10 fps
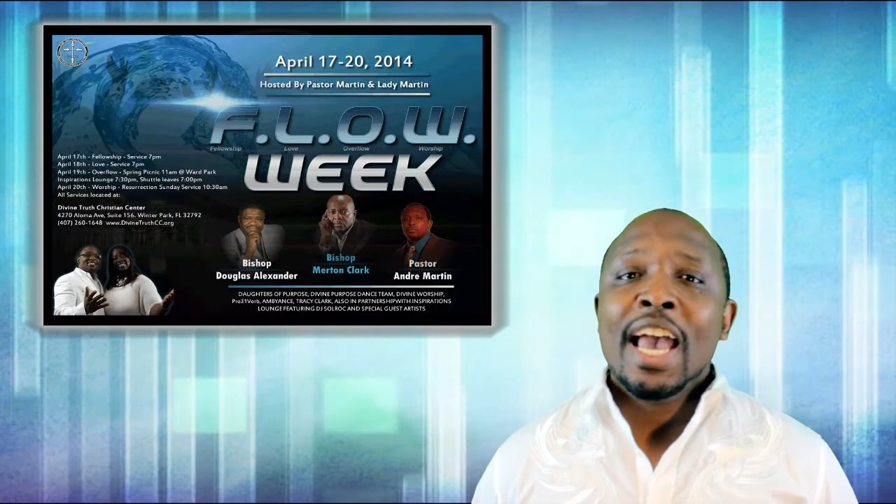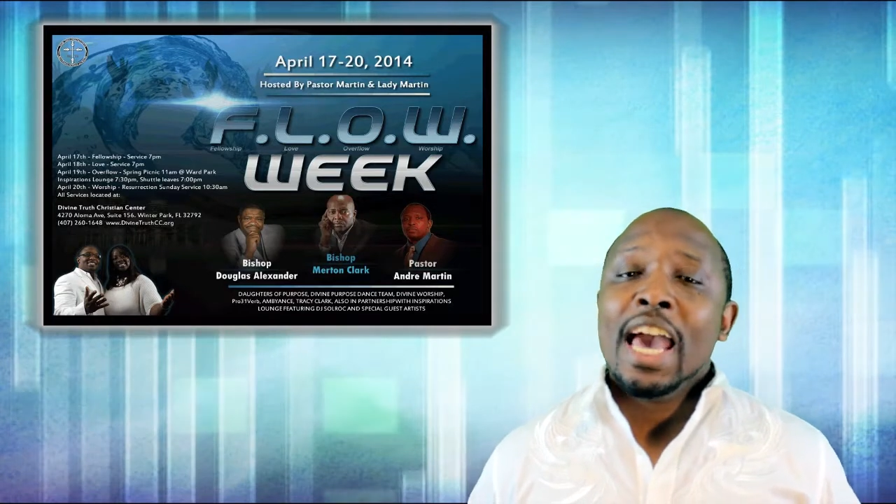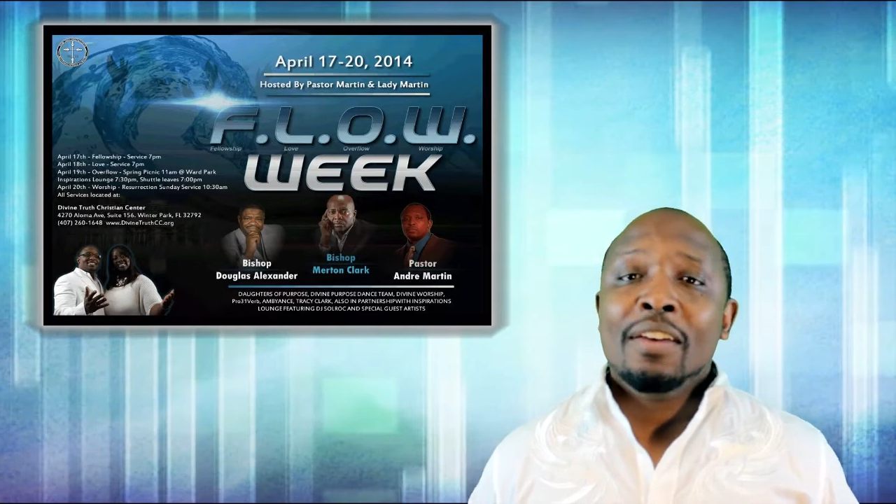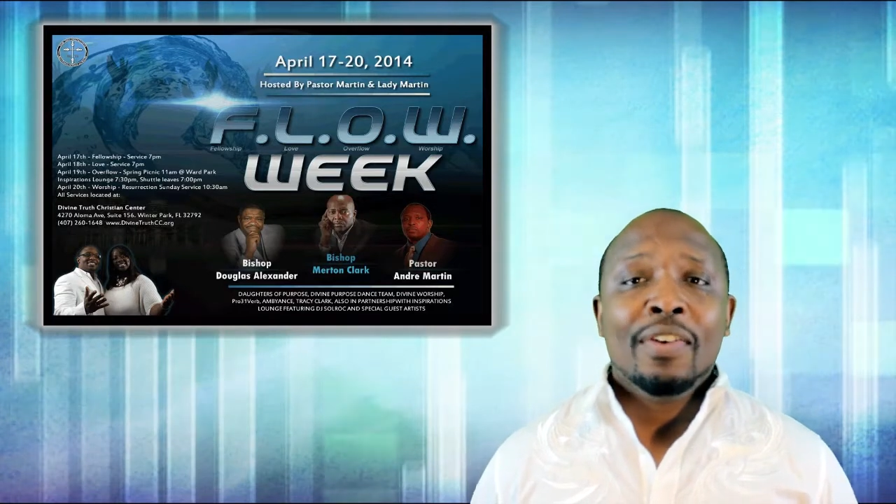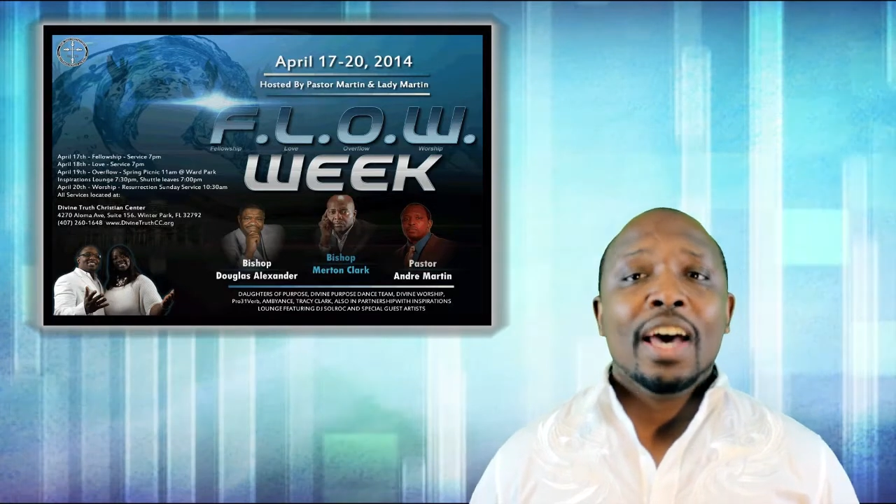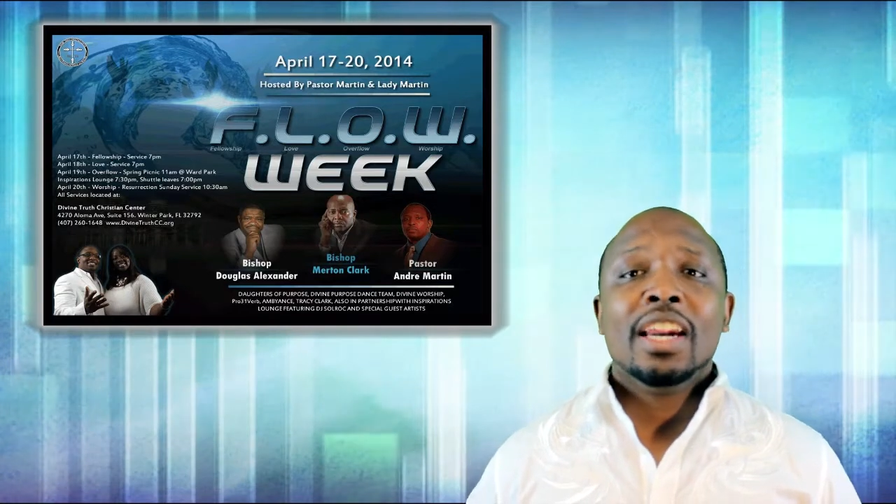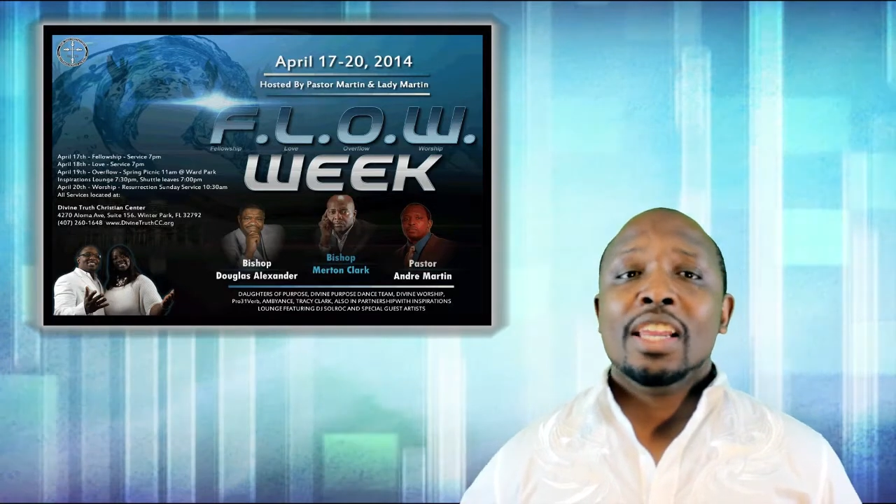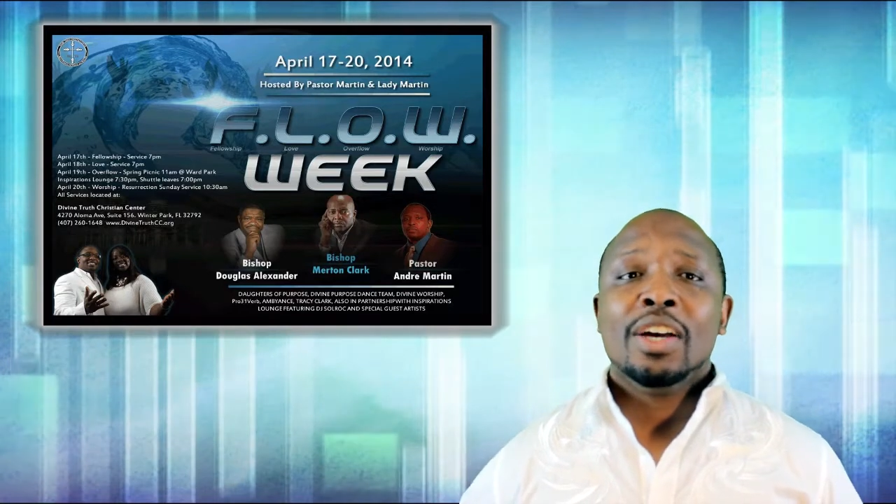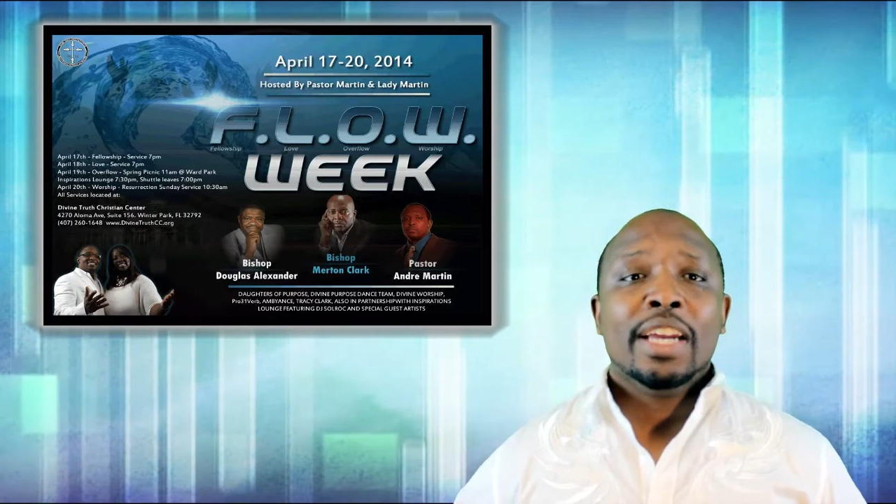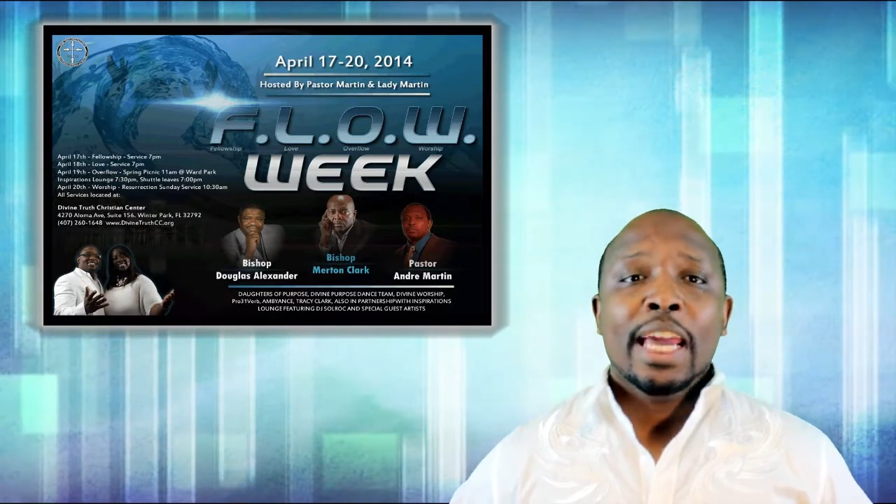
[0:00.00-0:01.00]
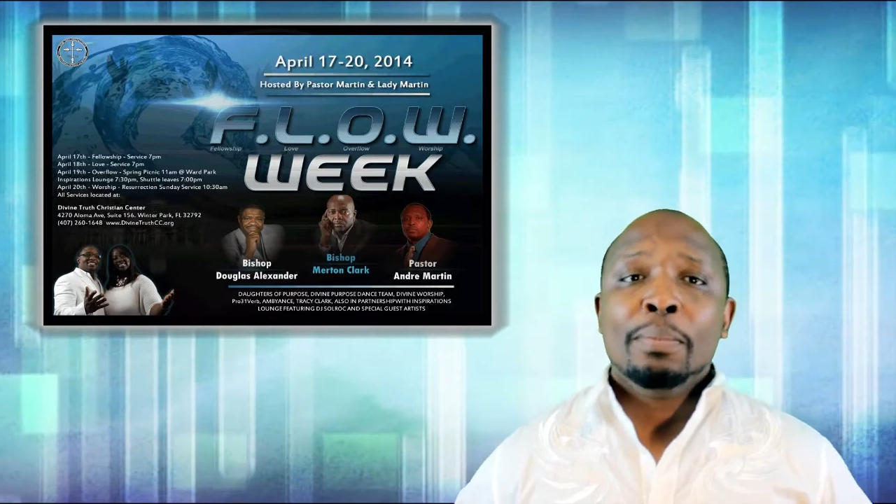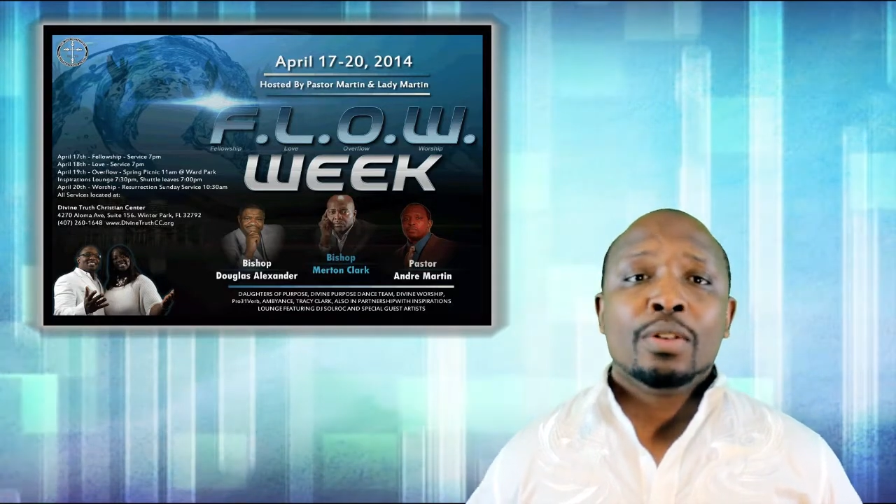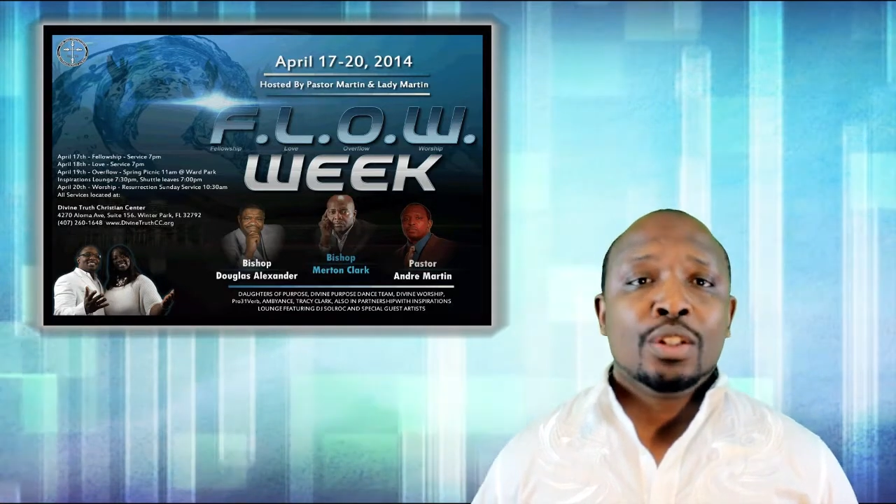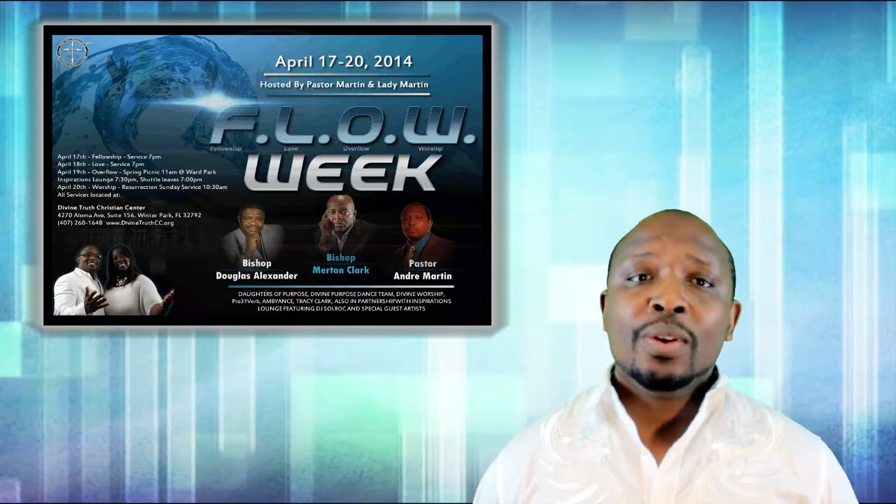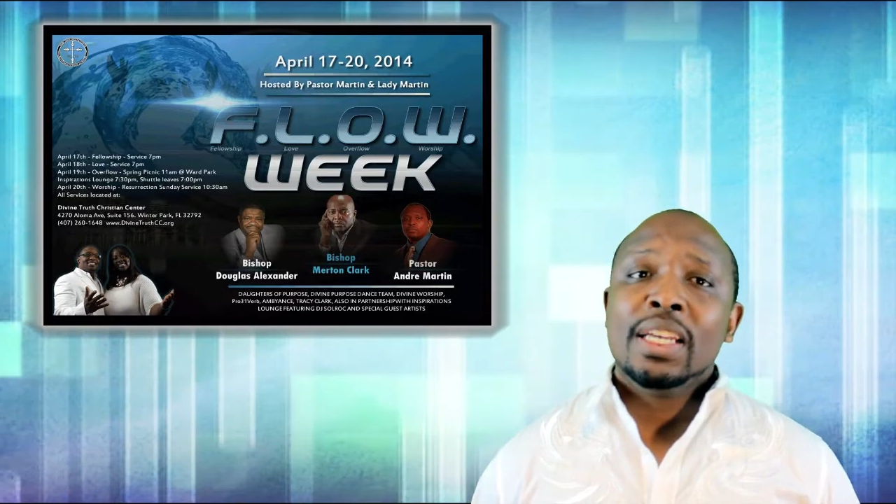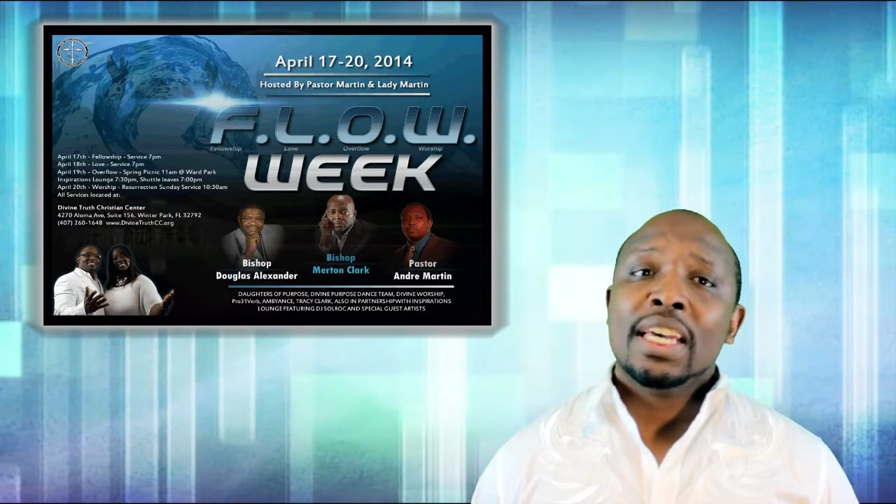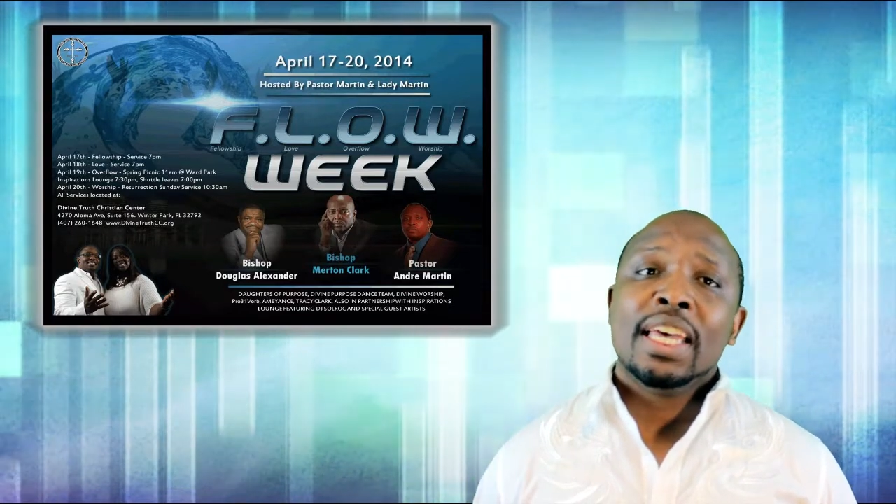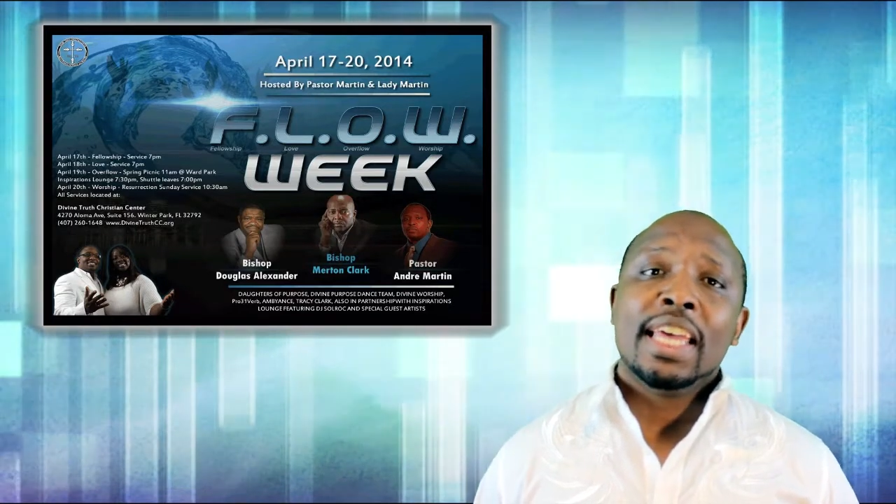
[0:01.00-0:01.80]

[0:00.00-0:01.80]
And finally, on April 20th